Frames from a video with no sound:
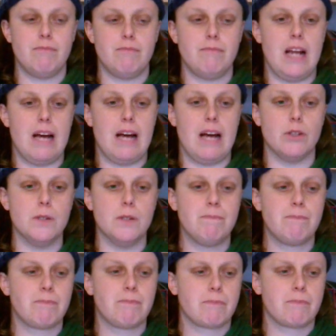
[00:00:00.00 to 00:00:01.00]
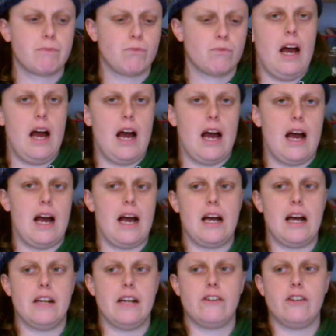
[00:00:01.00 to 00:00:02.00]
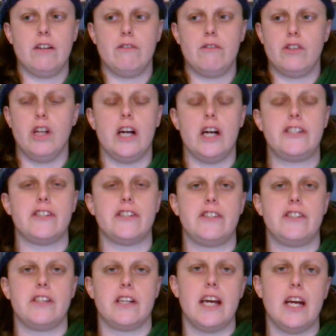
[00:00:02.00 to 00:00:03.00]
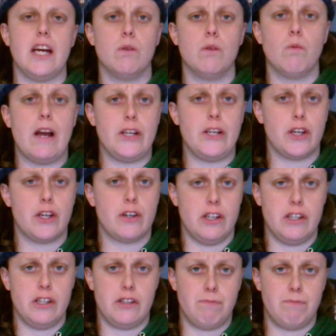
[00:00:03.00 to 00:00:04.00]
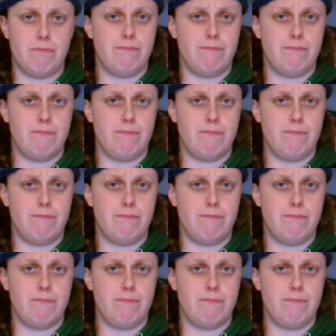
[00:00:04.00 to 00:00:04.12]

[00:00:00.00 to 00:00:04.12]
level, and it was License to Kill, where you could